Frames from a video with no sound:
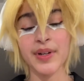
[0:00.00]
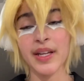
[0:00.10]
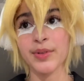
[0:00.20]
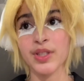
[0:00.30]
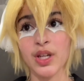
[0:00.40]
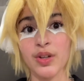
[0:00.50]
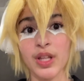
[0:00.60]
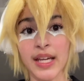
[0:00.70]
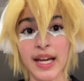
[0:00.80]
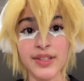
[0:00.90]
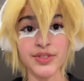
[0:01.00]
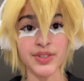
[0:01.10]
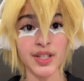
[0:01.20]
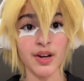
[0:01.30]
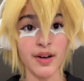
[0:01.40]
We weren't able to go like
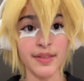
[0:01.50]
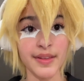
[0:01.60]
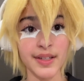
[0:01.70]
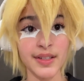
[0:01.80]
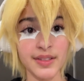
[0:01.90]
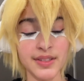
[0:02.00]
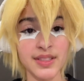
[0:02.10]
actually on the